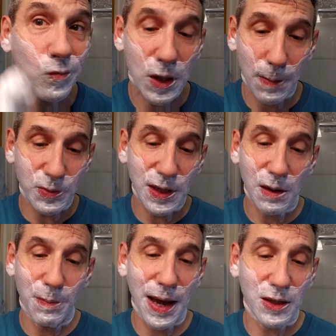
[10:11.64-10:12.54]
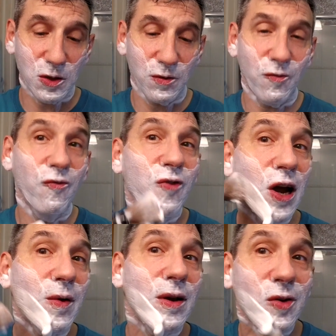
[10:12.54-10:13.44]
Yep, yeah, second pass,
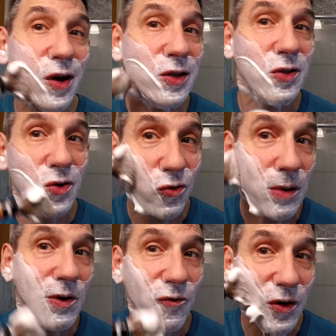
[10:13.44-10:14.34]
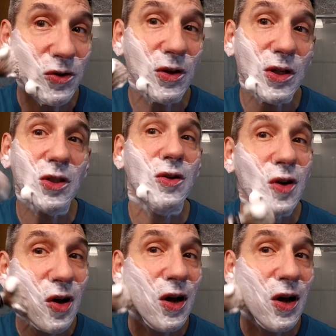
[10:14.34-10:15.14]
very nice creamy feel to this.